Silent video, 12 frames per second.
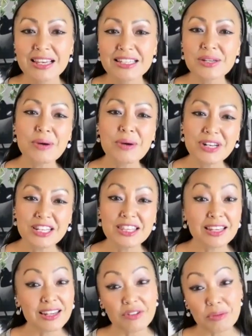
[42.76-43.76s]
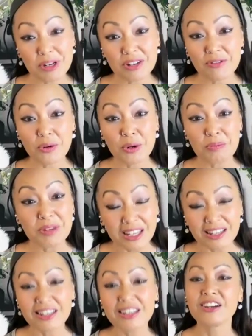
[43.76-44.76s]
So I want to thank everybody for
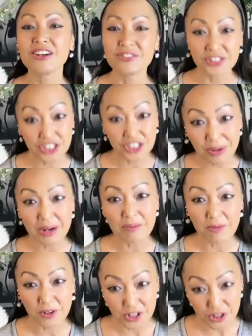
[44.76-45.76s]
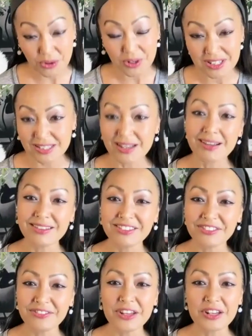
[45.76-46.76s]
being here, for showing up for
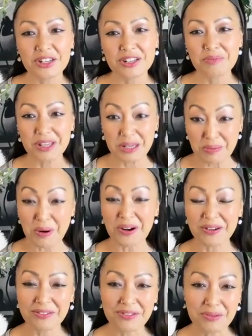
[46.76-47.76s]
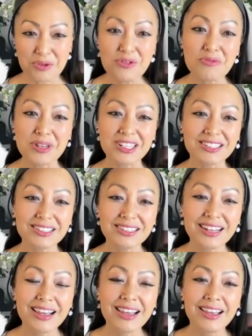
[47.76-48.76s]
yourself and being part of the movement.
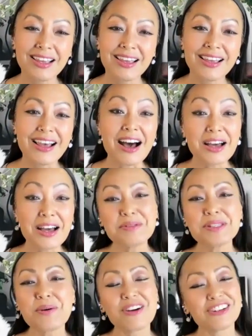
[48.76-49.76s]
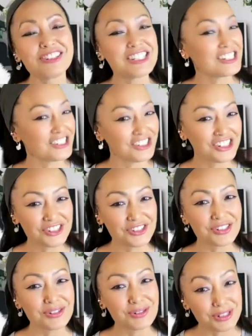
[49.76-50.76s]
I'm so honored to
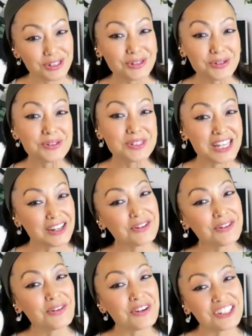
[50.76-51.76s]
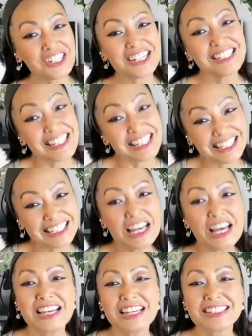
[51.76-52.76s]
introduce you to Tanu, Ojha, Singh.
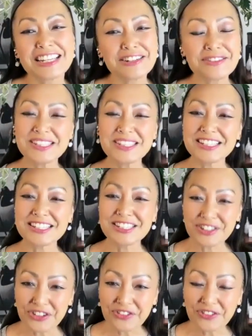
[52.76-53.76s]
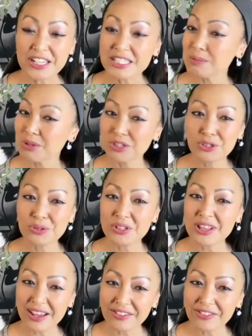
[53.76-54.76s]
Tanu is a certified spiritual
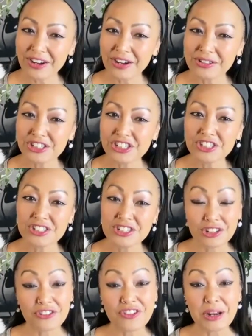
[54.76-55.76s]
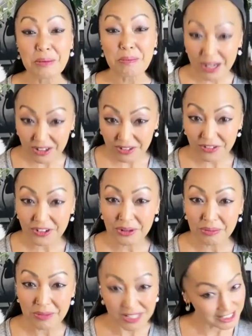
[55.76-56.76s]
life coach, certified
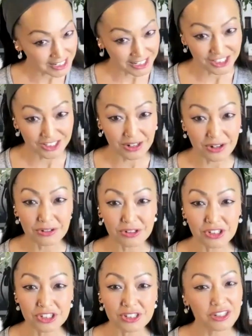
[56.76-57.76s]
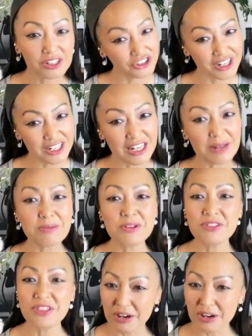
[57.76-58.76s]
mindful meditation coach, a trained
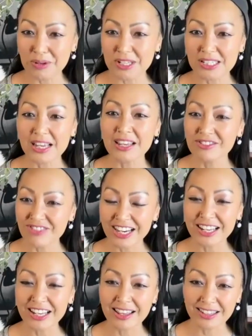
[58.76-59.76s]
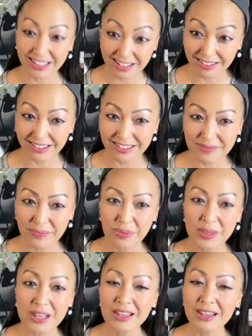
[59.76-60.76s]
hypnotherapist, and radical healer.
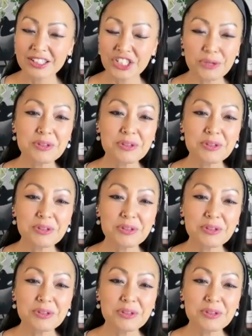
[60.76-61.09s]
She